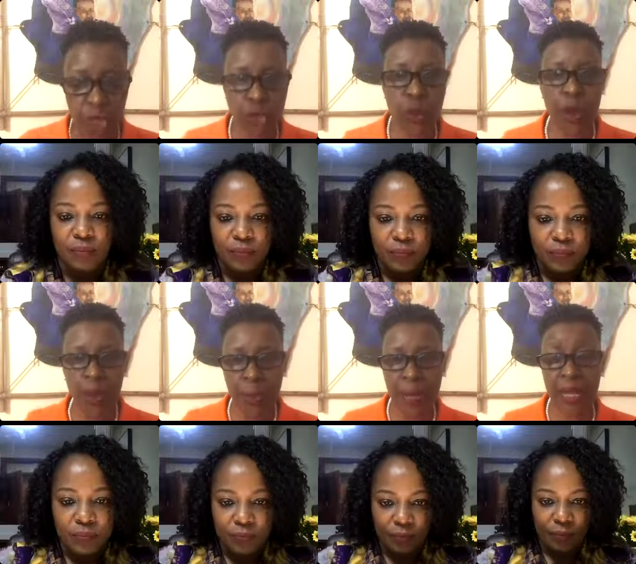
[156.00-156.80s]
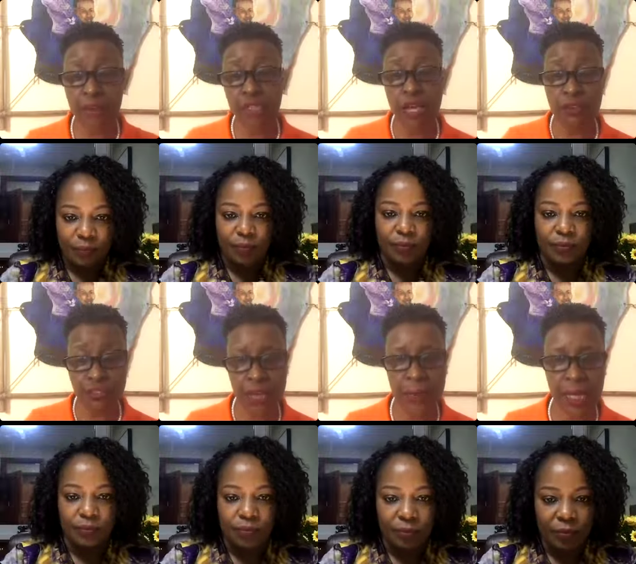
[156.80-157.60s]
Speaker 1: you are about
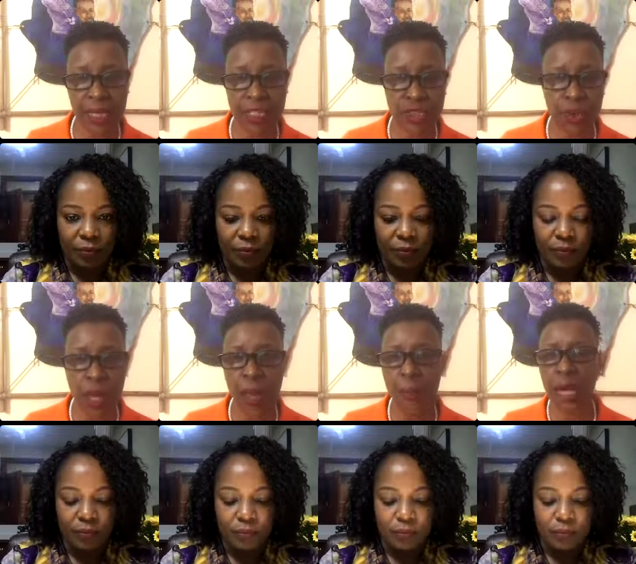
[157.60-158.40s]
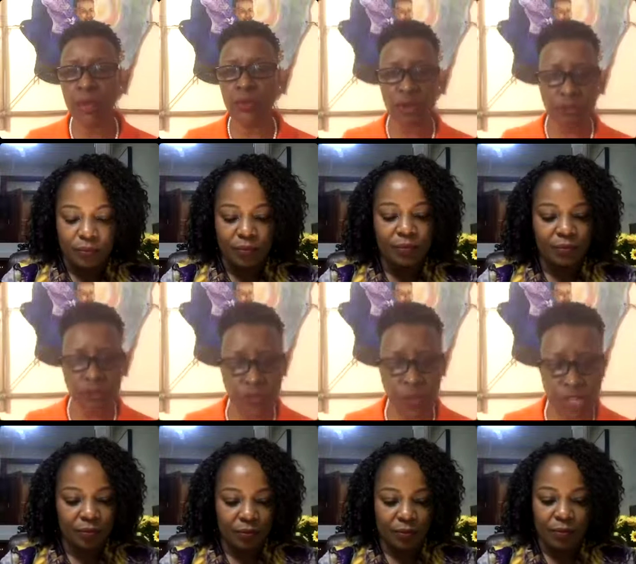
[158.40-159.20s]
families, you are about
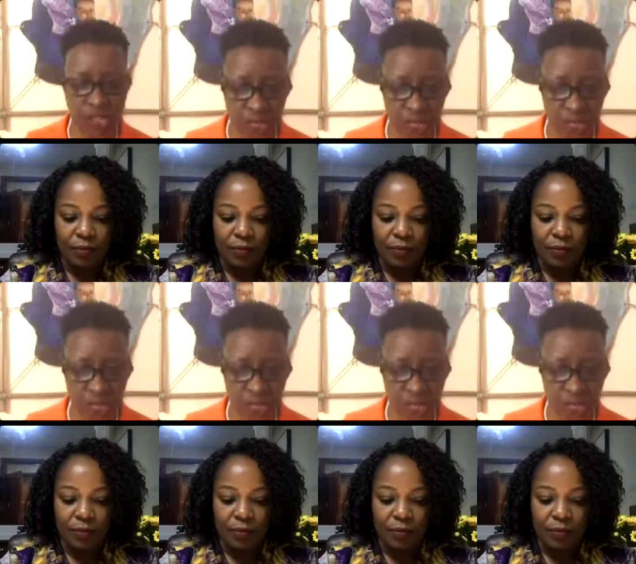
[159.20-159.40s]
fresh